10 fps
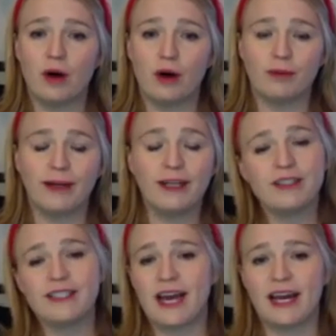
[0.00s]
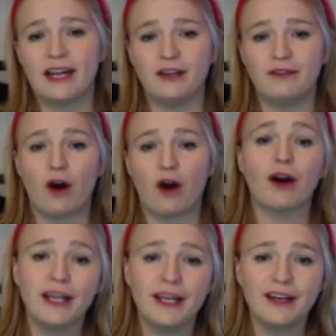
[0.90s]
readers that you've
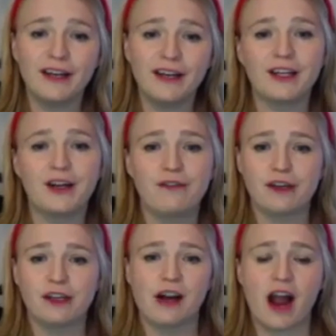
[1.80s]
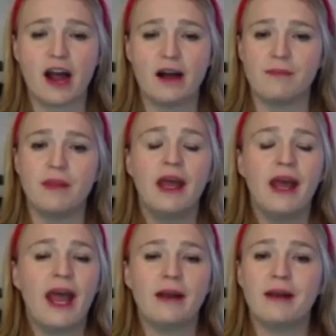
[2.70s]
already converted over,
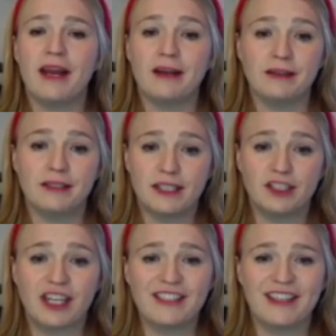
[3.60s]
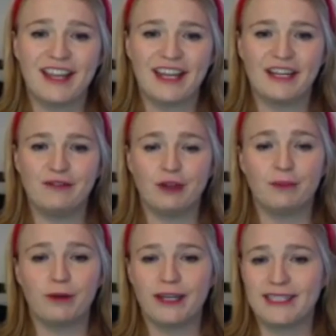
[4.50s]
and suggest that they give your
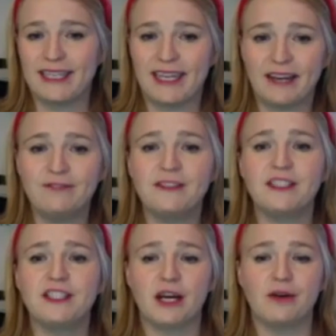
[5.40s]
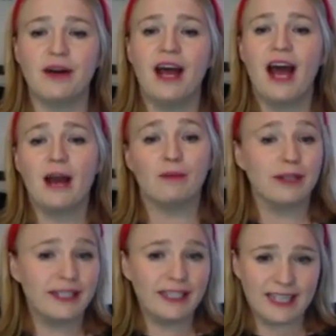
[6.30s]
book as a gift. So I'm
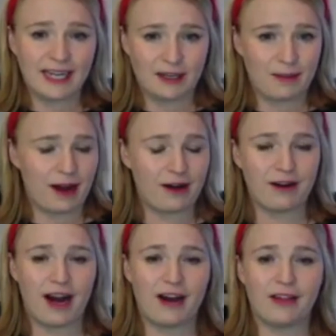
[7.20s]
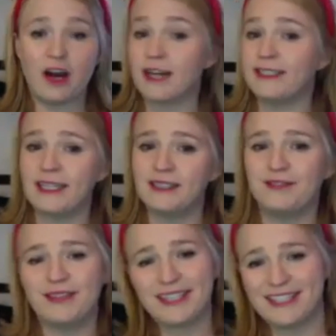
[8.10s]
really excited about the content
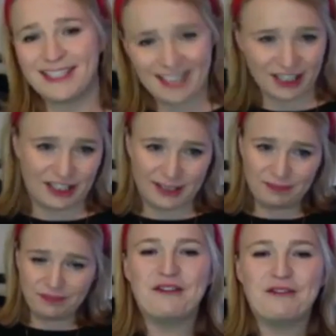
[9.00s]
of this session.